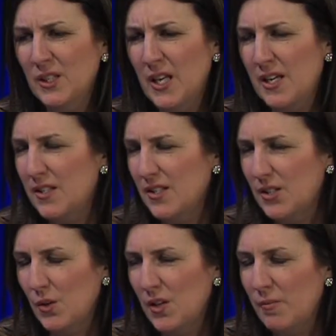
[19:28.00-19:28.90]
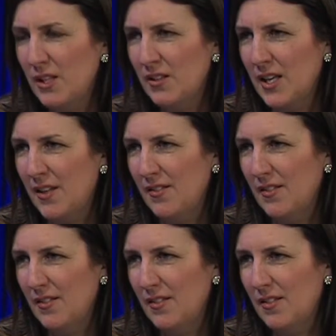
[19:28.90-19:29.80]
a lot of disagreement that
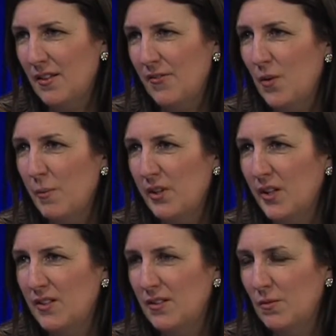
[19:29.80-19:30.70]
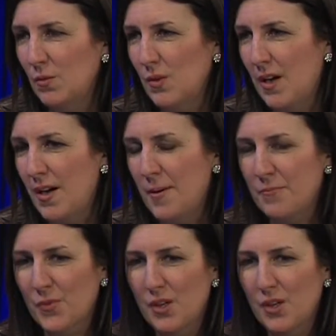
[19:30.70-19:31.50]
the formula um,